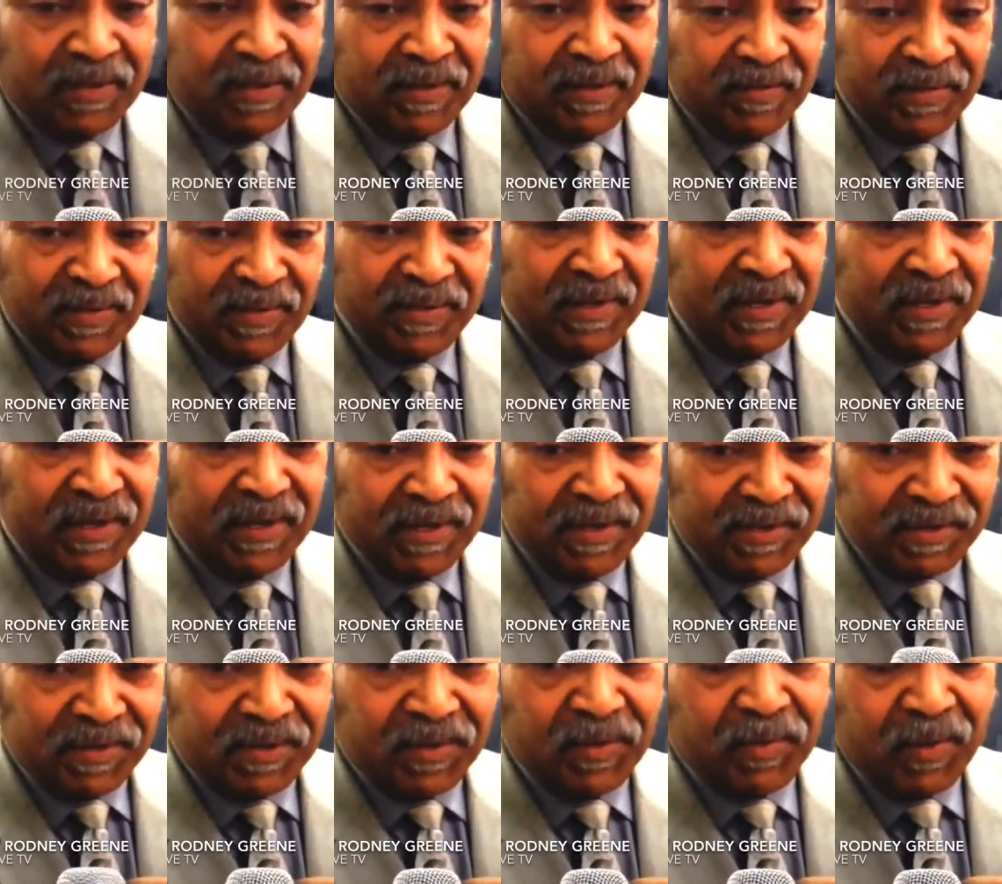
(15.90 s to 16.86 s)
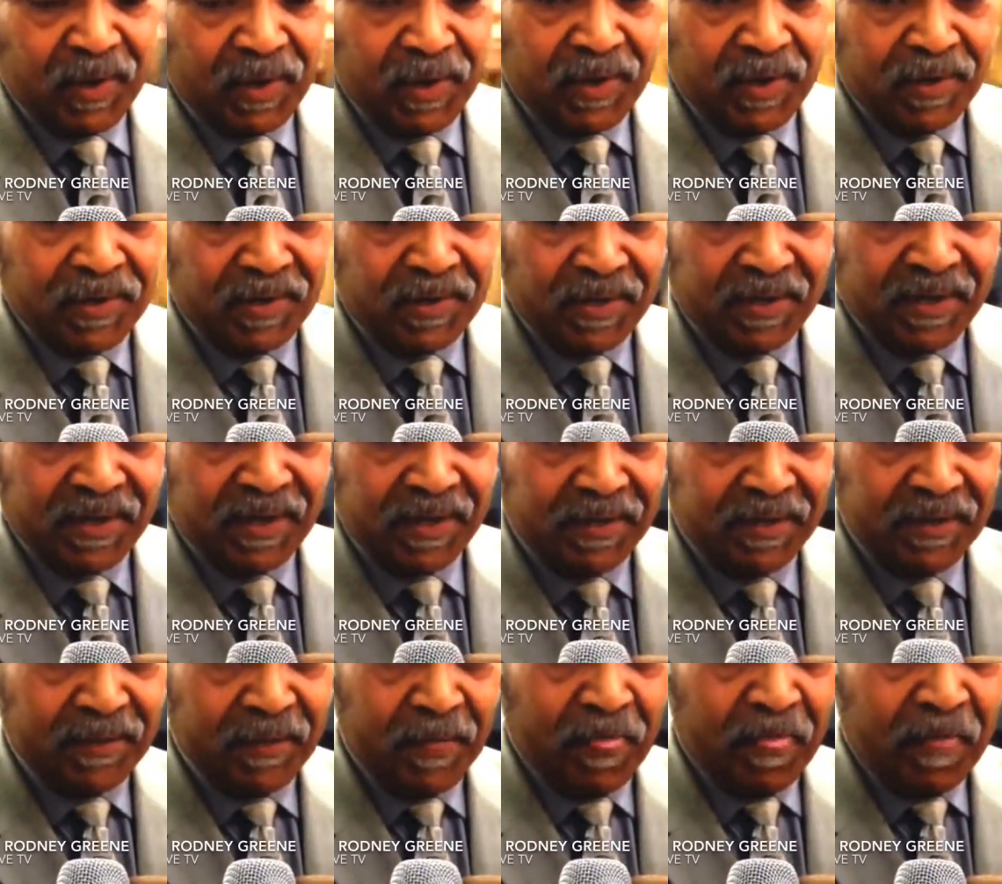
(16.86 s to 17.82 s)
the proceedings go well and that
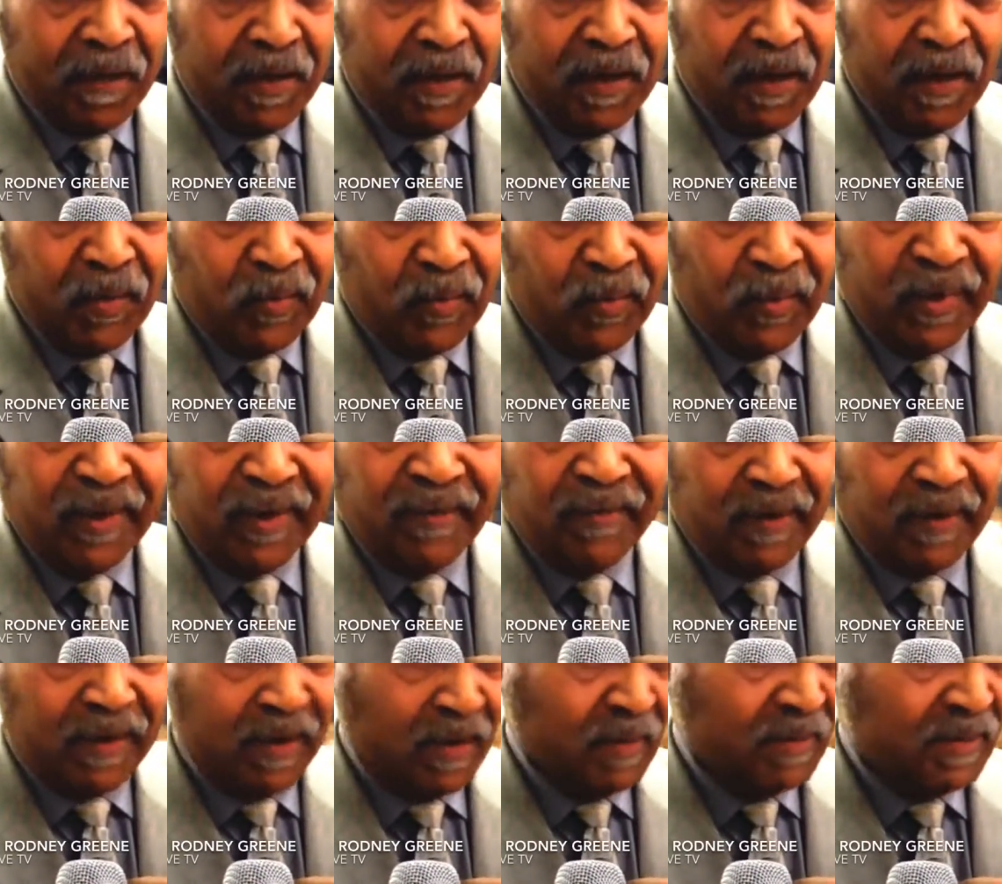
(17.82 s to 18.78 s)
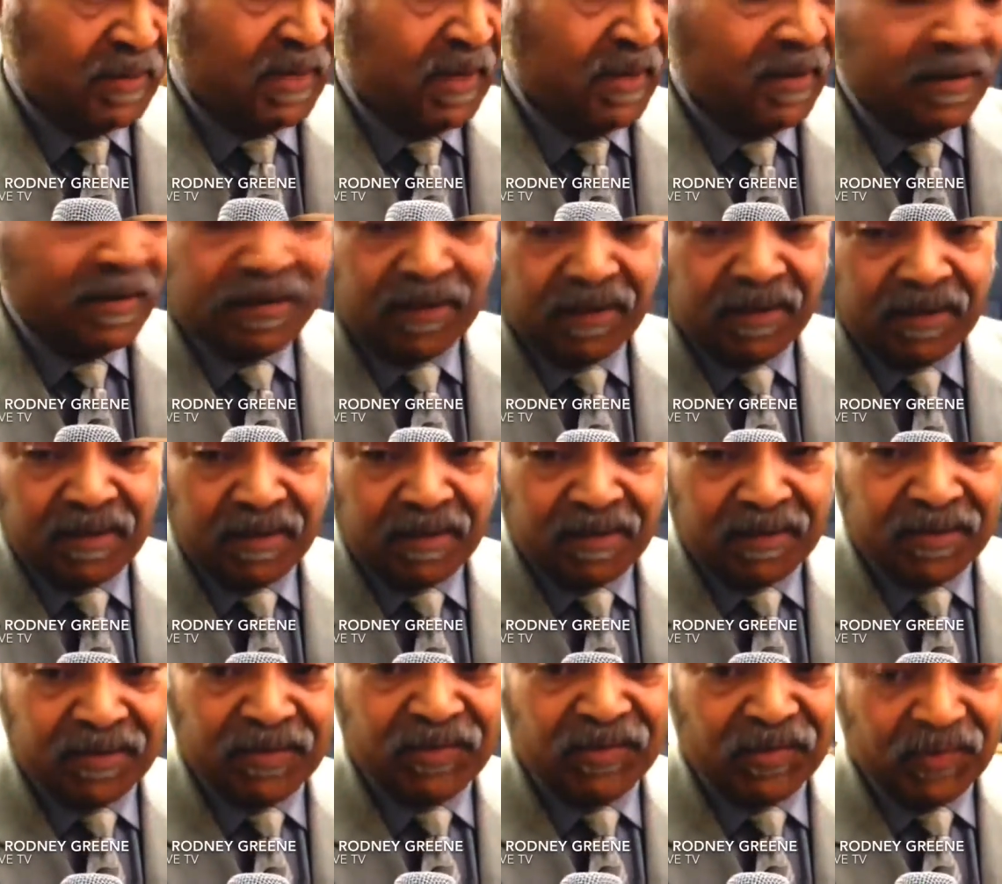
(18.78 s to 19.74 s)
whatever comes out
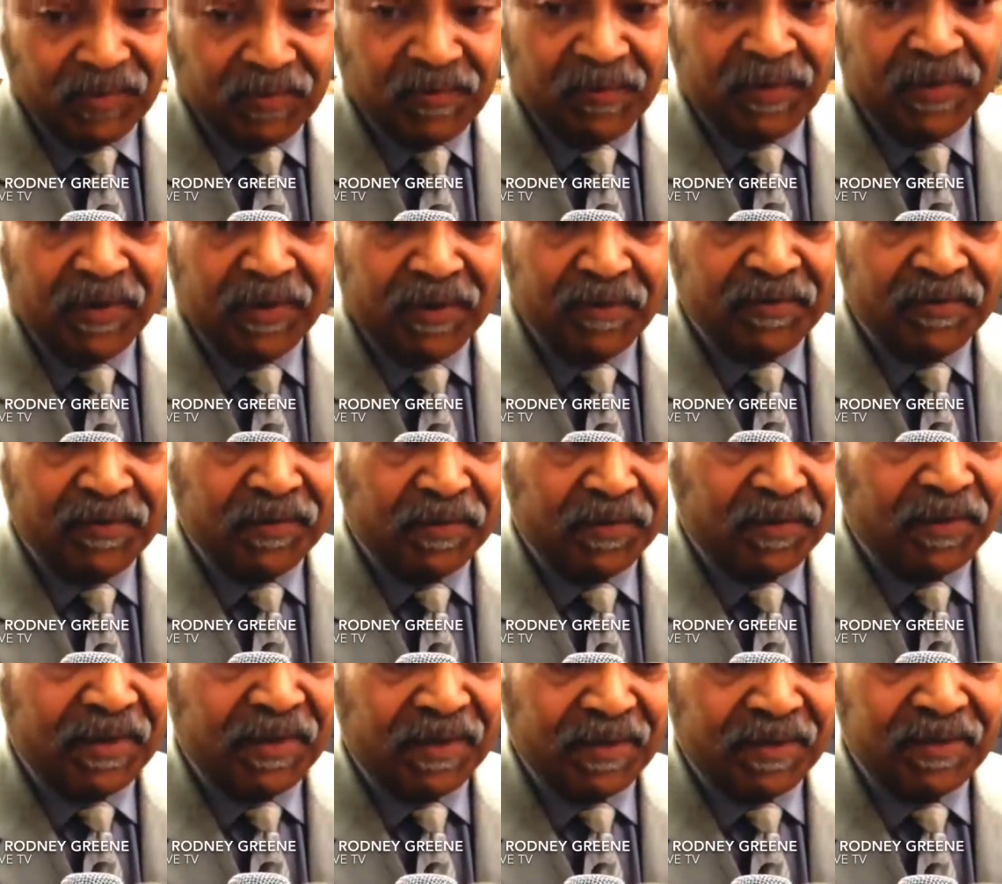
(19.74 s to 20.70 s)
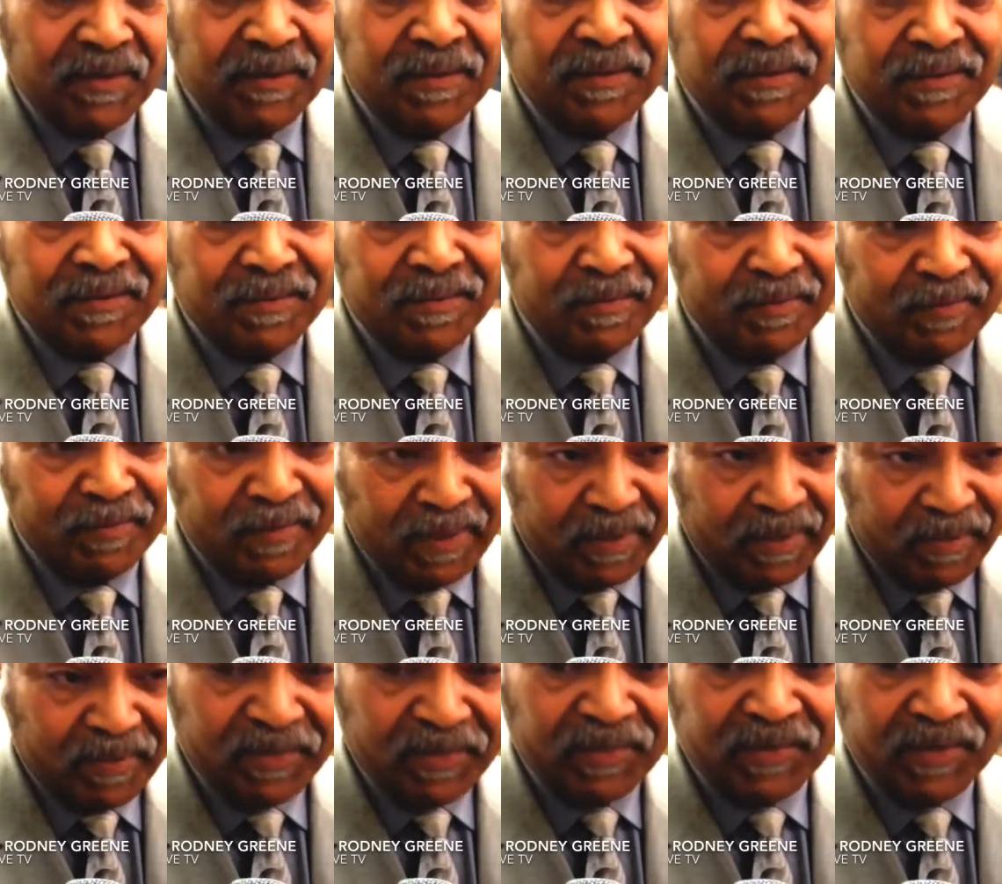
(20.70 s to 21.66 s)
is truthful enough to get
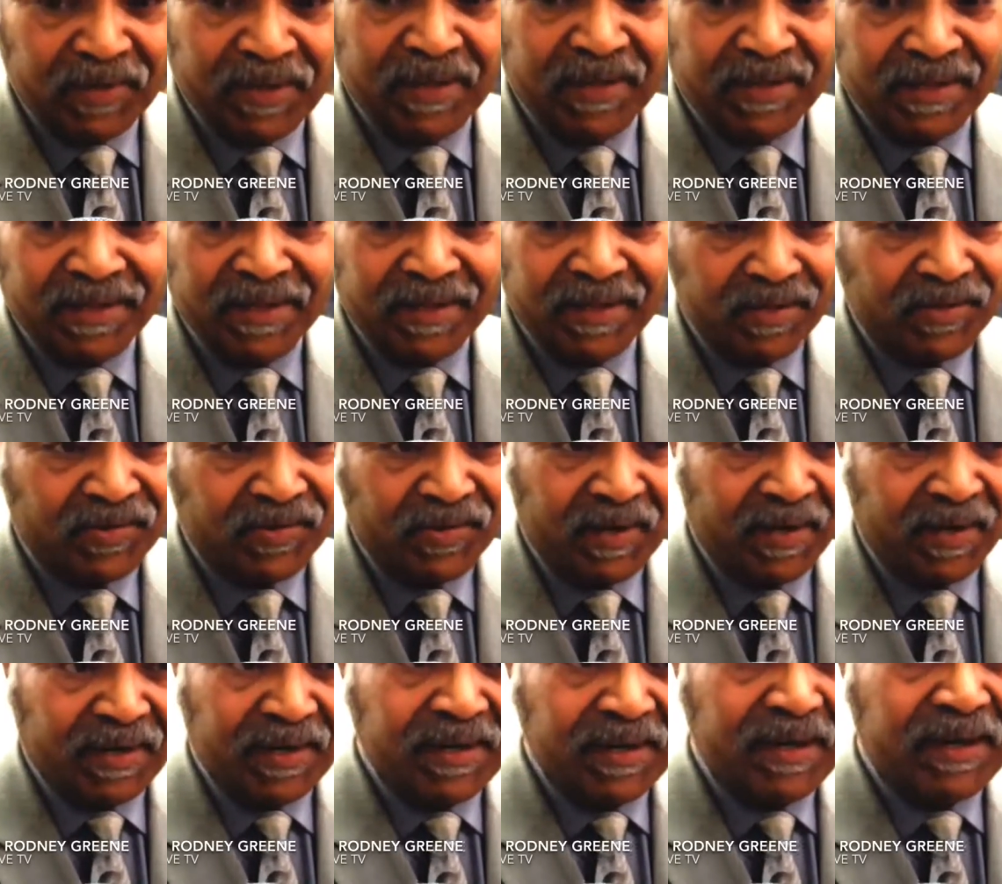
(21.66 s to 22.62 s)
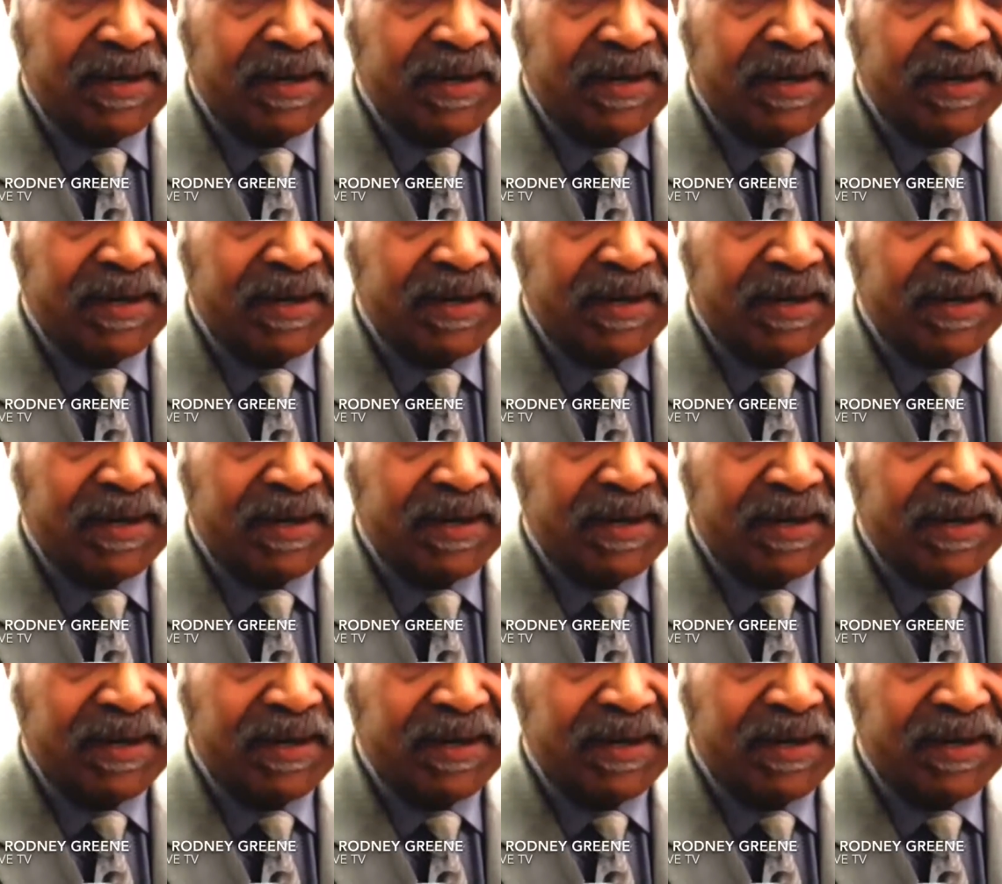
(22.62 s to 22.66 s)
people to get things straight.